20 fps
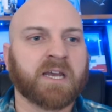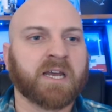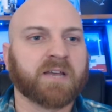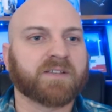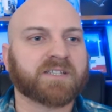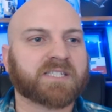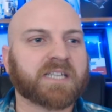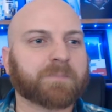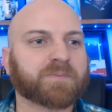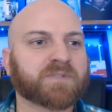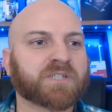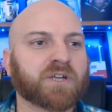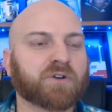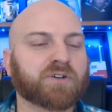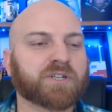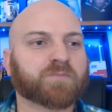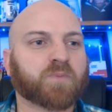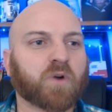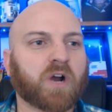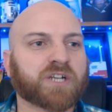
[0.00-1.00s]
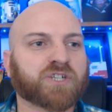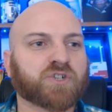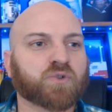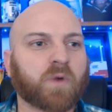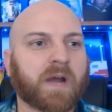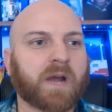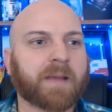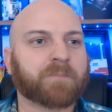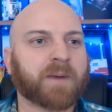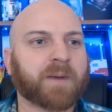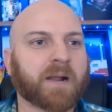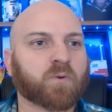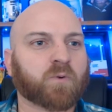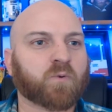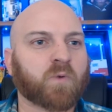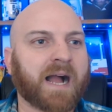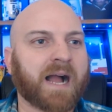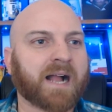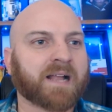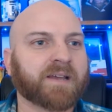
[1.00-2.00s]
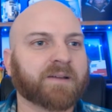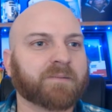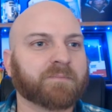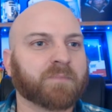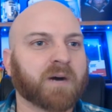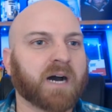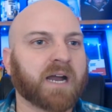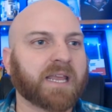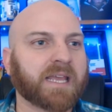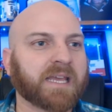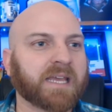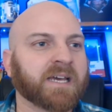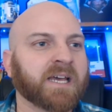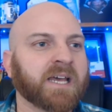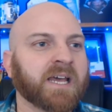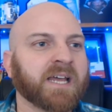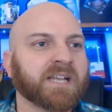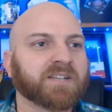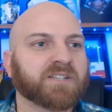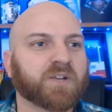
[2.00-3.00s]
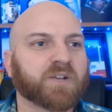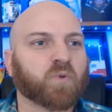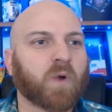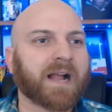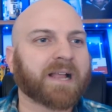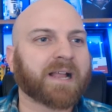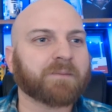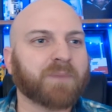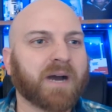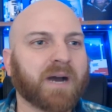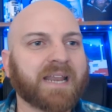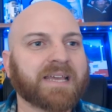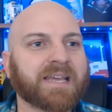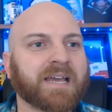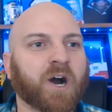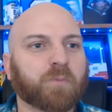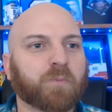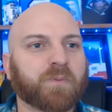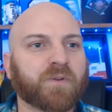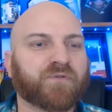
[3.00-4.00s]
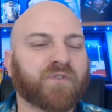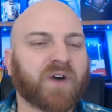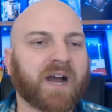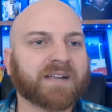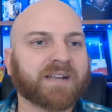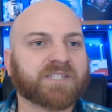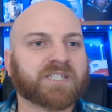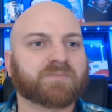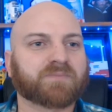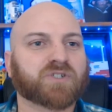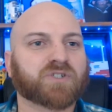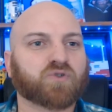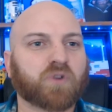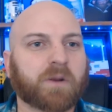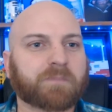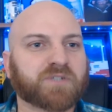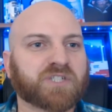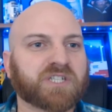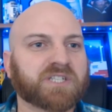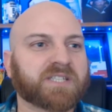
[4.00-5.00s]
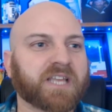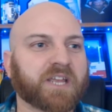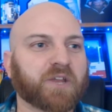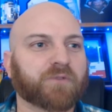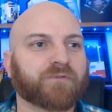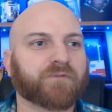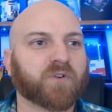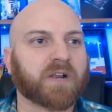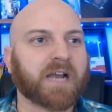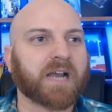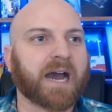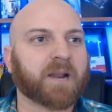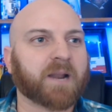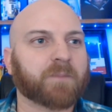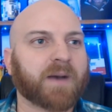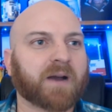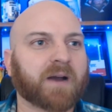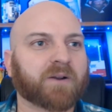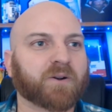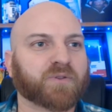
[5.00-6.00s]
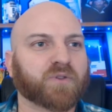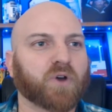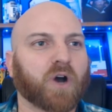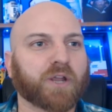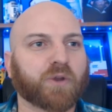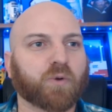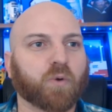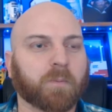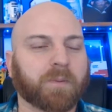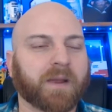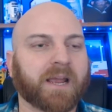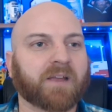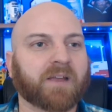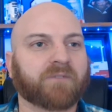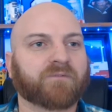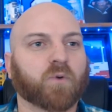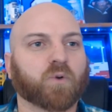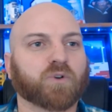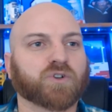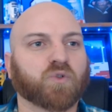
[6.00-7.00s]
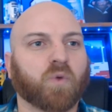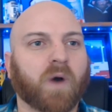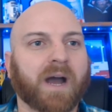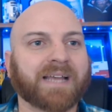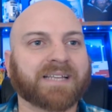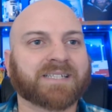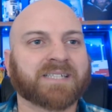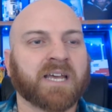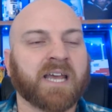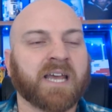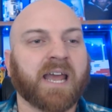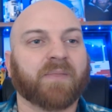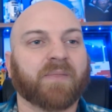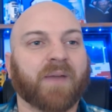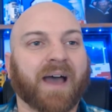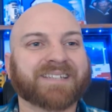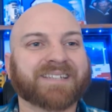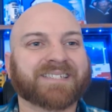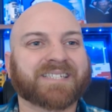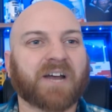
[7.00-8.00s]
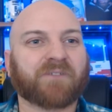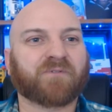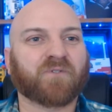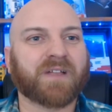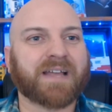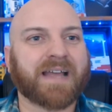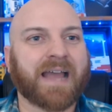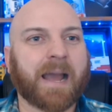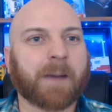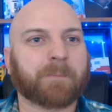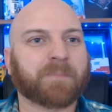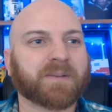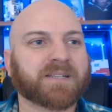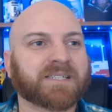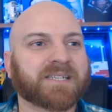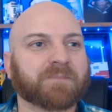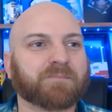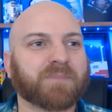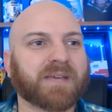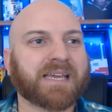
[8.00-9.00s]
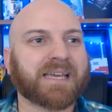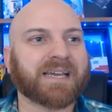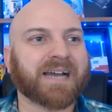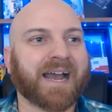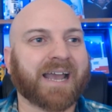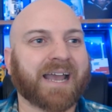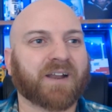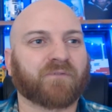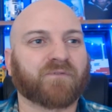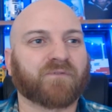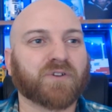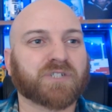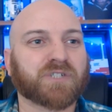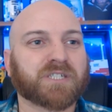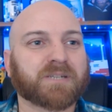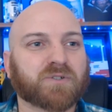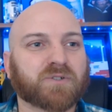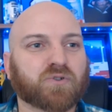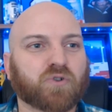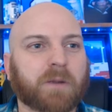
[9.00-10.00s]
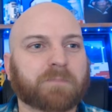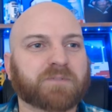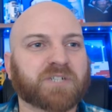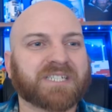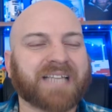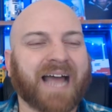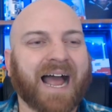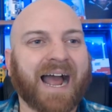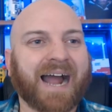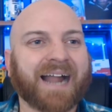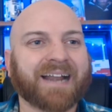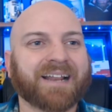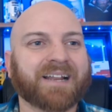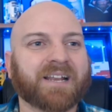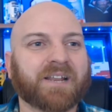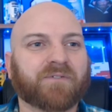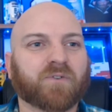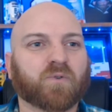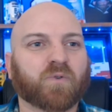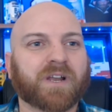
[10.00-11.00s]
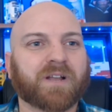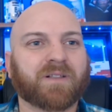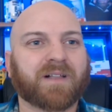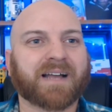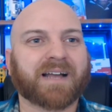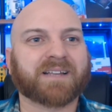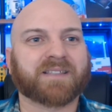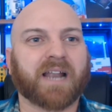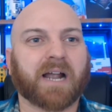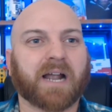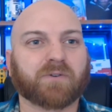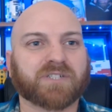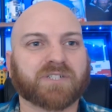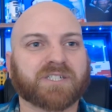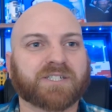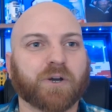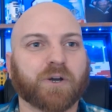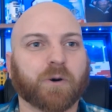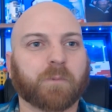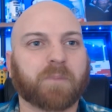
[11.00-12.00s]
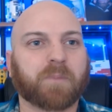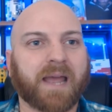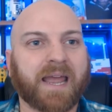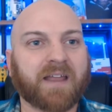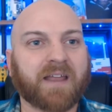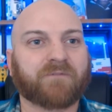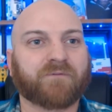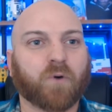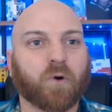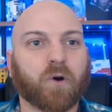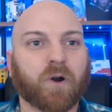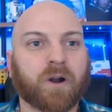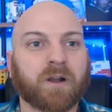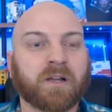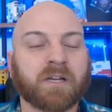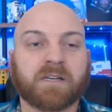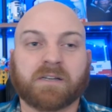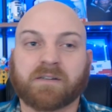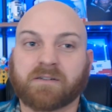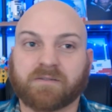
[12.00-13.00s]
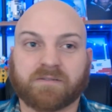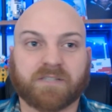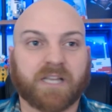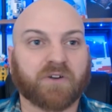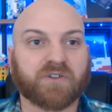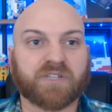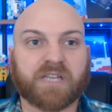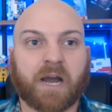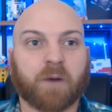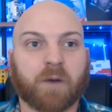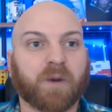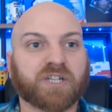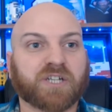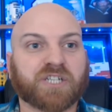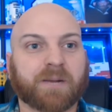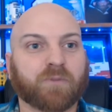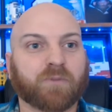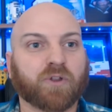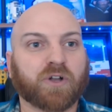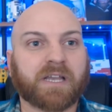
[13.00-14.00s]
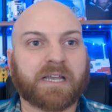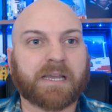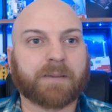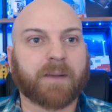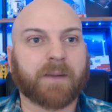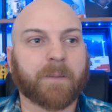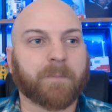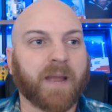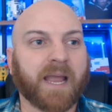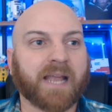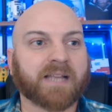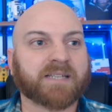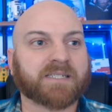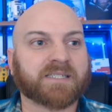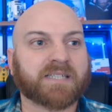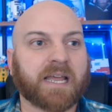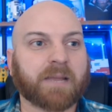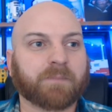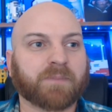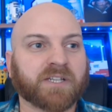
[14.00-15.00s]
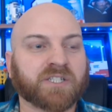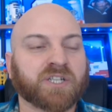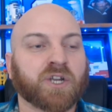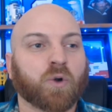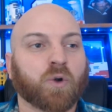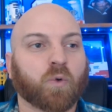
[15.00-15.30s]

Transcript: This episode is brought your way by Rocket Money. Did Rocket Money help you find subscriptions that you'd forgot about or thought you were paying for twice? That has definitely happened to me. I had a few subscriptions I didn't even realize that I was still paying for. Tells you how much I'm looking at my bank statements.